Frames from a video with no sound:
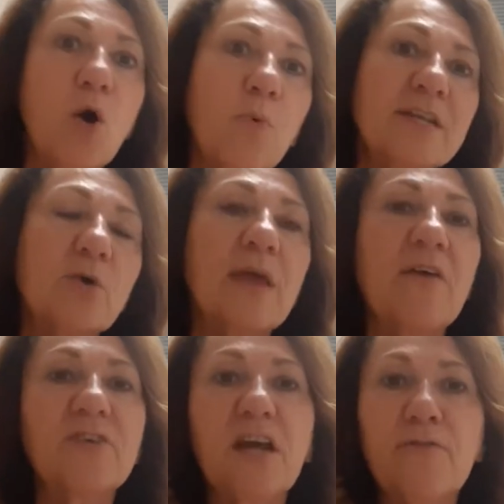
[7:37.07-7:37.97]
we don't
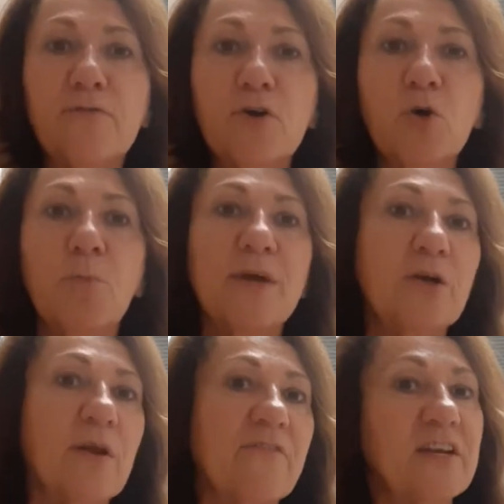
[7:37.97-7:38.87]
have enough room, we
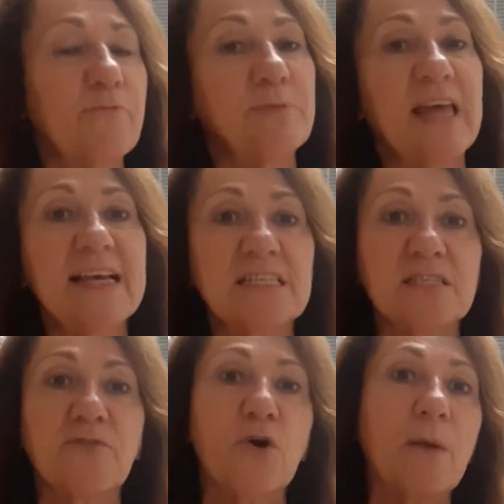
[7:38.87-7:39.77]
don't have enough
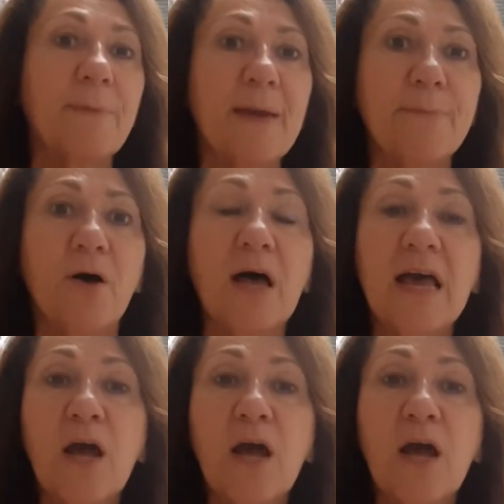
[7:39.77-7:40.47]
places for our people,